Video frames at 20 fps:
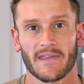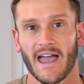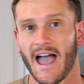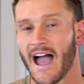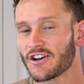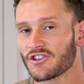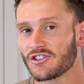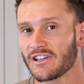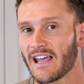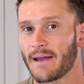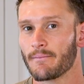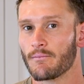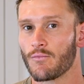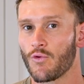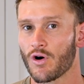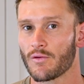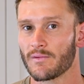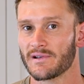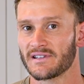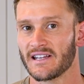actually had
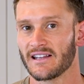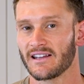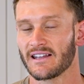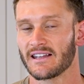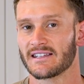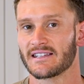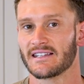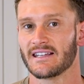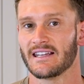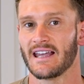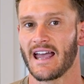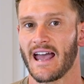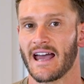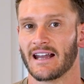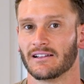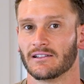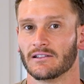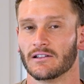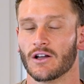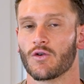more resiliency
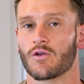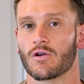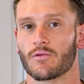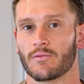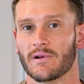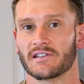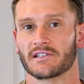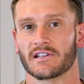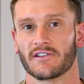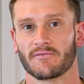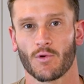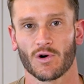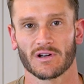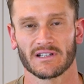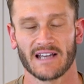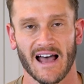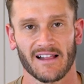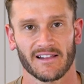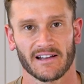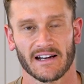and lower risk of
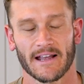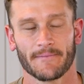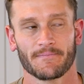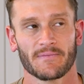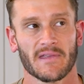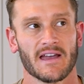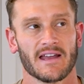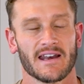mortality.